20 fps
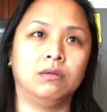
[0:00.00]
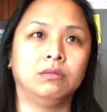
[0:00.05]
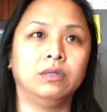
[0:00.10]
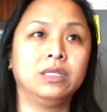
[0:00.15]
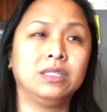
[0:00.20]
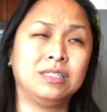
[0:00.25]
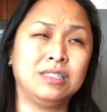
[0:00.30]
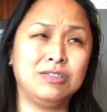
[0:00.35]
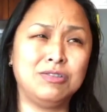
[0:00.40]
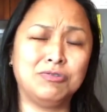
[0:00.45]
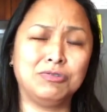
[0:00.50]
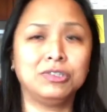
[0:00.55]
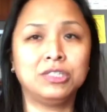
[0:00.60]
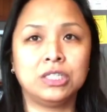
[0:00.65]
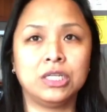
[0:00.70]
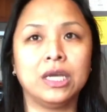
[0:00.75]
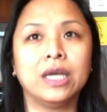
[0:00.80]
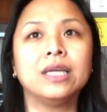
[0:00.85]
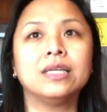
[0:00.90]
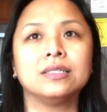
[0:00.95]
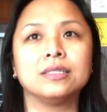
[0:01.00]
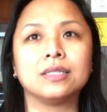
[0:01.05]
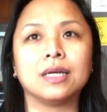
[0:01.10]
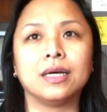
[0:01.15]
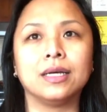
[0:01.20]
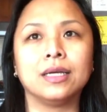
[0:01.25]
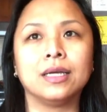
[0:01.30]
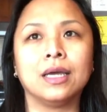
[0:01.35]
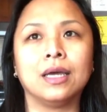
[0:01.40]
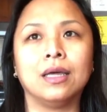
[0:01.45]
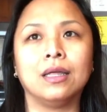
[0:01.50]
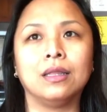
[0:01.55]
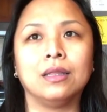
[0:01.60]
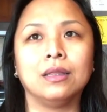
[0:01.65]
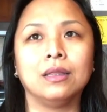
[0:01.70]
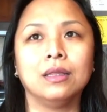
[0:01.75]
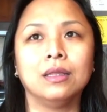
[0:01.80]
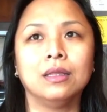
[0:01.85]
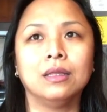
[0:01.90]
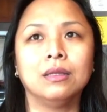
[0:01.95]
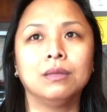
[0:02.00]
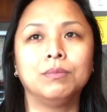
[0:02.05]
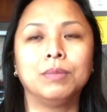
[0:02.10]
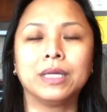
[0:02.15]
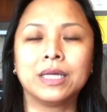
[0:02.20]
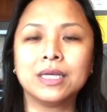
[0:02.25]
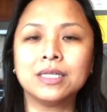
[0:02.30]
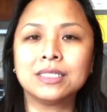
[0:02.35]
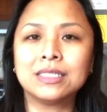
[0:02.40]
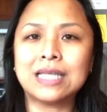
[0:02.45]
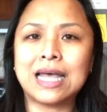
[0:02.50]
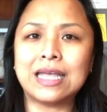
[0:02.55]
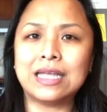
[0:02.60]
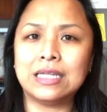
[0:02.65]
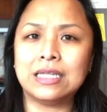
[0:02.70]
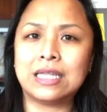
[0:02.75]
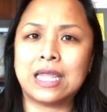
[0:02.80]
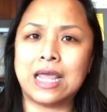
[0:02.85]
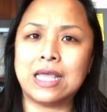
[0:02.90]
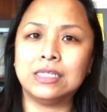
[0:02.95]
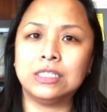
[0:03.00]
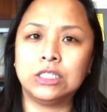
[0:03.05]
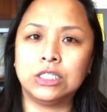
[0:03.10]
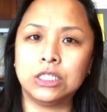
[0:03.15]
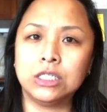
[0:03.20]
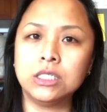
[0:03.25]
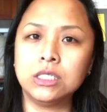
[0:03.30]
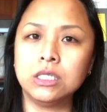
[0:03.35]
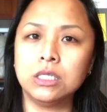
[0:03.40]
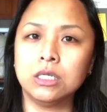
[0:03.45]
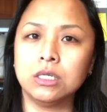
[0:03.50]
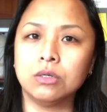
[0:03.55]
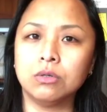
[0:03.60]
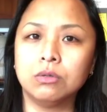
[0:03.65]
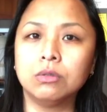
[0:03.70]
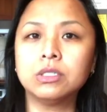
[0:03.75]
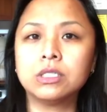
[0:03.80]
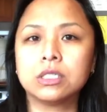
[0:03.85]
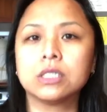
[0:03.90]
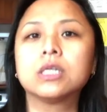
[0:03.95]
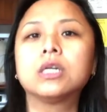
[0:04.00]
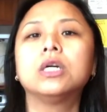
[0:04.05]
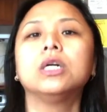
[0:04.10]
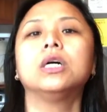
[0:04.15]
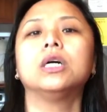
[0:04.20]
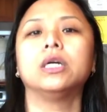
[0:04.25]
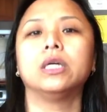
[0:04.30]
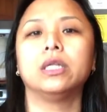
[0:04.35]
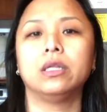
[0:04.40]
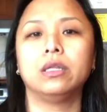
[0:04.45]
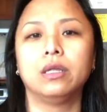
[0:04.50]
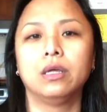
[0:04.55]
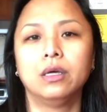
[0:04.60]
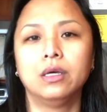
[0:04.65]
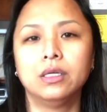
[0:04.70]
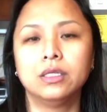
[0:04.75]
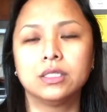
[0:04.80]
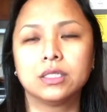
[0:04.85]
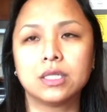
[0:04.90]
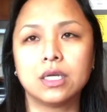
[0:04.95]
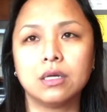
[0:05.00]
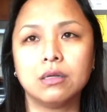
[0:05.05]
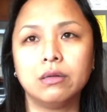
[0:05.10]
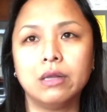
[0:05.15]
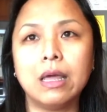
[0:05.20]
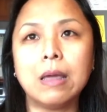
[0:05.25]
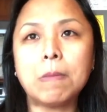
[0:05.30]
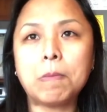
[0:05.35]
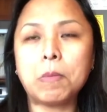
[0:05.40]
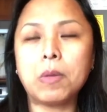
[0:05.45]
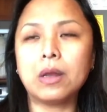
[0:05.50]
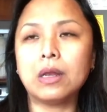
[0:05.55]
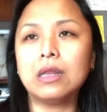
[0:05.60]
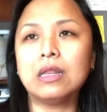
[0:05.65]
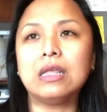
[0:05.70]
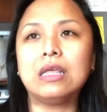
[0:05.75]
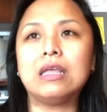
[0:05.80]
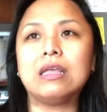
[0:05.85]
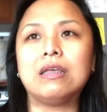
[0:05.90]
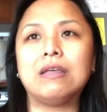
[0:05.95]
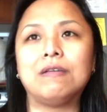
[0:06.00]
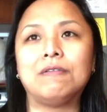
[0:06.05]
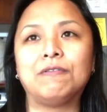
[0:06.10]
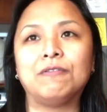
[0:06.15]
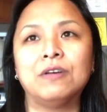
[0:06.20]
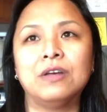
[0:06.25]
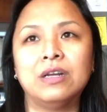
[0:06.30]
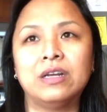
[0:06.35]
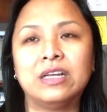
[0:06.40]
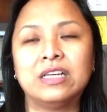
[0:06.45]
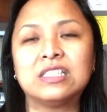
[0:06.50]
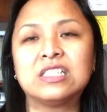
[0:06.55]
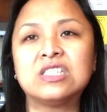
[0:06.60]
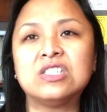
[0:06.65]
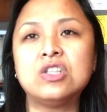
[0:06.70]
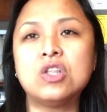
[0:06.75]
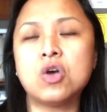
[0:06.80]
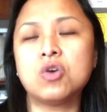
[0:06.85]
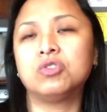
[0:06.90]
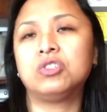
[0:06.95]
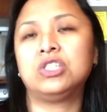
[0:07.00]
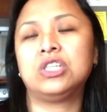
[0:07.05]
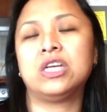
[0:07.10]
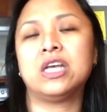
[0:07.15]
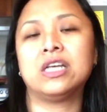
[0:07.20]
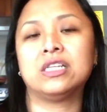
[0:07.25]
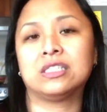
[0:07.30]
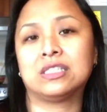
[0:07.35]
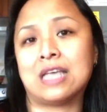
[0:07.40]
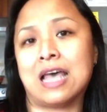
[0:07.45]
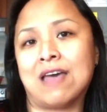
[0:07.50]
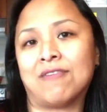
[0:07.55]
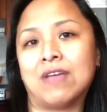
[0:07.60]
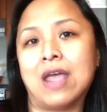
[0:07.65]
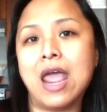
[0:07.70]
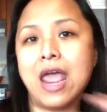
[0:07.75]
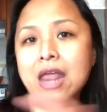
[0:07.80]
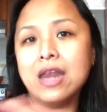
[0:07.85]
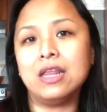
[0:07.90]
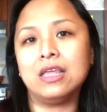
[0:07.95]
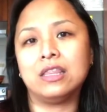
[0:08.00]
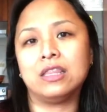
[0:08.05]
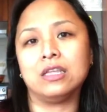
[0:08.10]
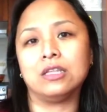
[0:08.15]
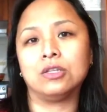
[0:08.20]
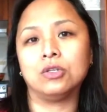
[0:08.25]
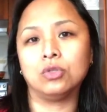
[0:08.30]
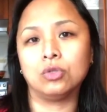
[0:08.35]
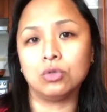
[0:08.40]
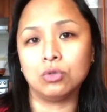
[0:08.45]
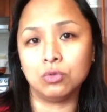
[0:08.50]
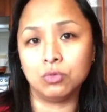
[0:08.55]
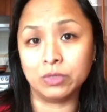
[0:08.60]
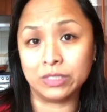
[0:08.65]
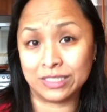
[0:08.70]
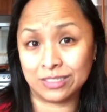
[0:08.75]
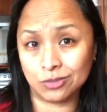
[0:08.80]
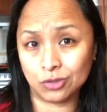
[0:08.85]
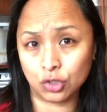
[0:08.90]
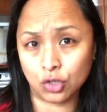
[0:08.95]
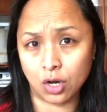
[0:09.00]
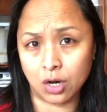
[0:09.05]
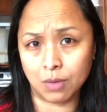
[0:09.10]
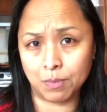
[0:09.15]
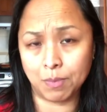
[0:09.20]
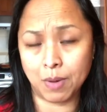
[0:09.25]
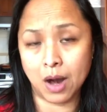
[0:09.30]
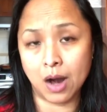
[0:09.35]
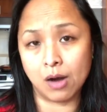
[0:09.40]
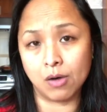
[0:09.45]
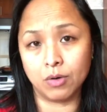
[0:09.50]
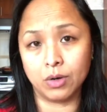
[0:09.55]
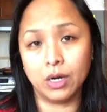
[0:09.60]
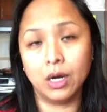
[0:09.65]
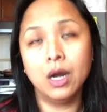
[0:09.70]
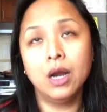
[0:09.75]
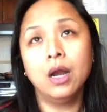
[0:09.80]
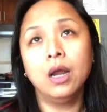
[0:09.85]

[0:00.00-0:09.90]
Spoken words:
There's no chance I can, because that intention was good. So they believe there's no chance that have anything to do with dark power.